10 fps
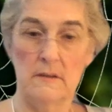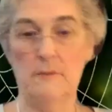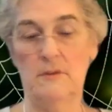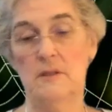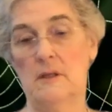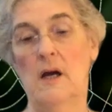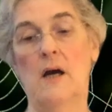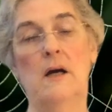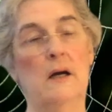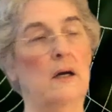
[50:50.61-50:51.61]
it was
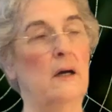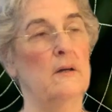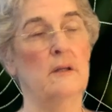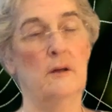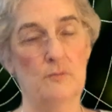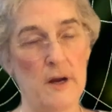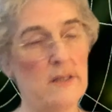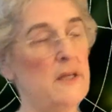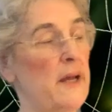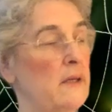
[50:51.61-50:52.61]
a
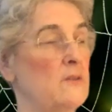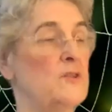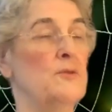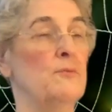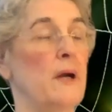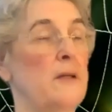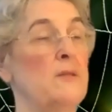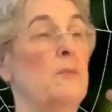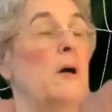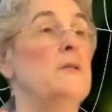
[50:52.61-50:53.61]
rectangle
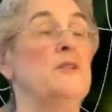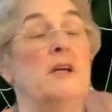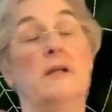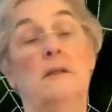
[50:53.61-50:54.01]
surrounded by chain